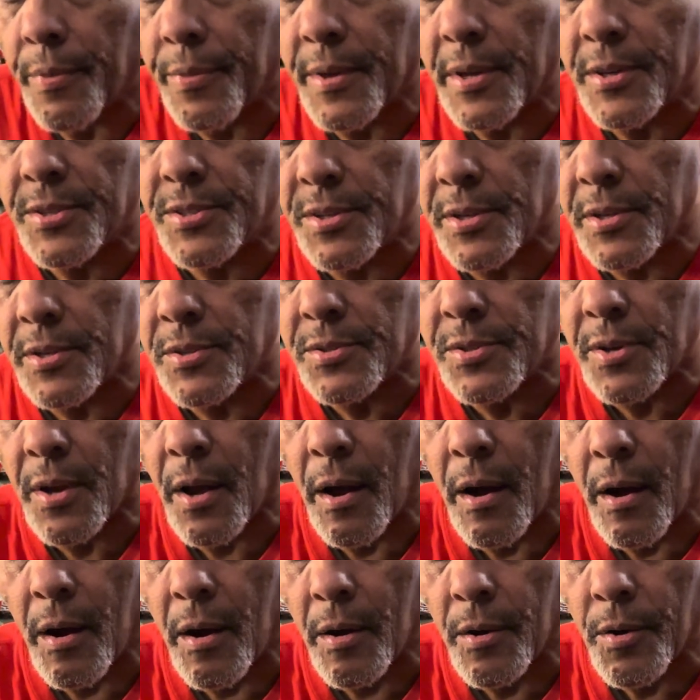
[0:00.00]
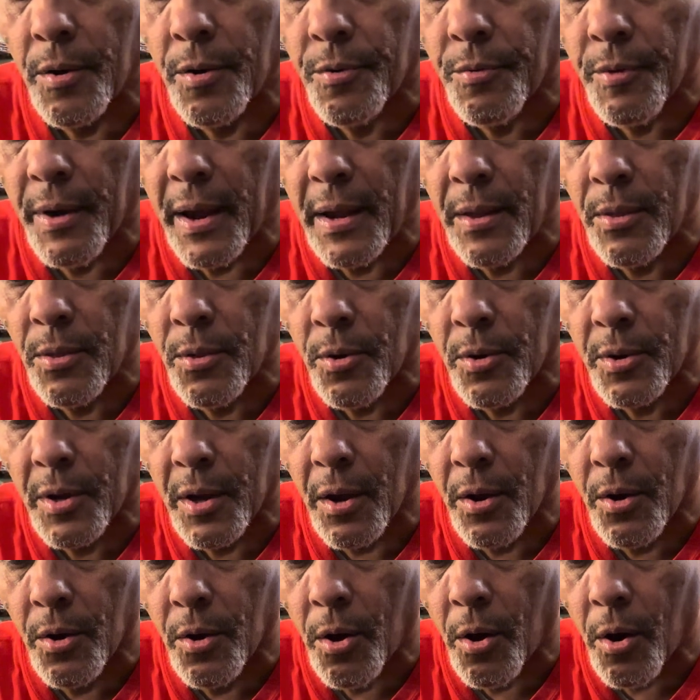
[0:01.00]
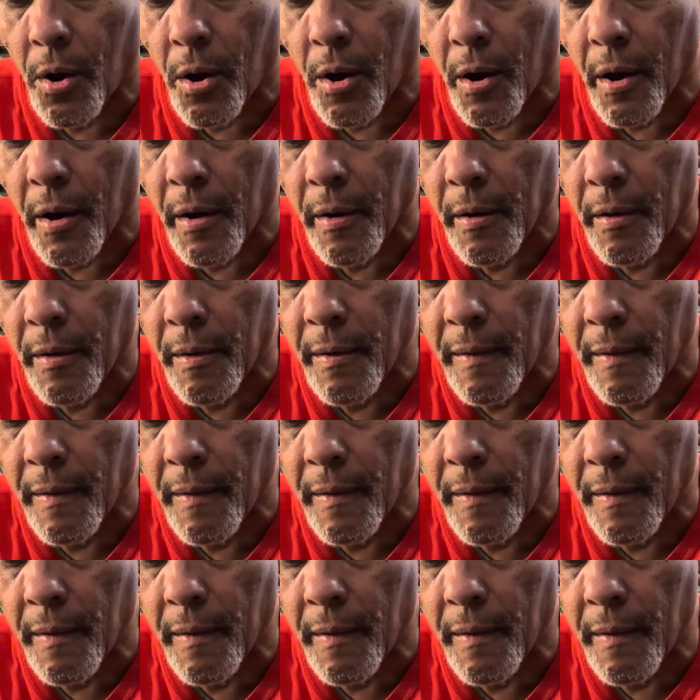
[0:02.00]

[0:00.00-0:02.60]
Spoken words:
This is a great looking car.